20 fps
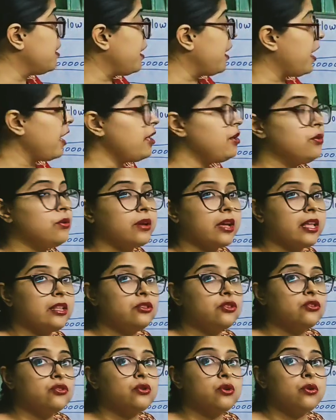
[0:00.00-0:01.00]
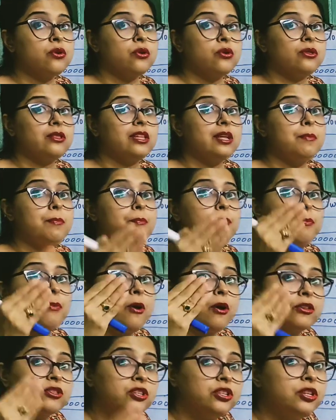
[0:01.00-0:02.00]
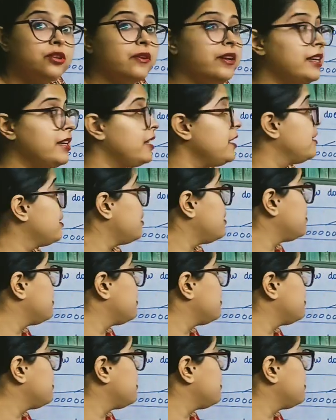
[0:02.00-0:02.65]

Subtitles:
A you can store only positive integers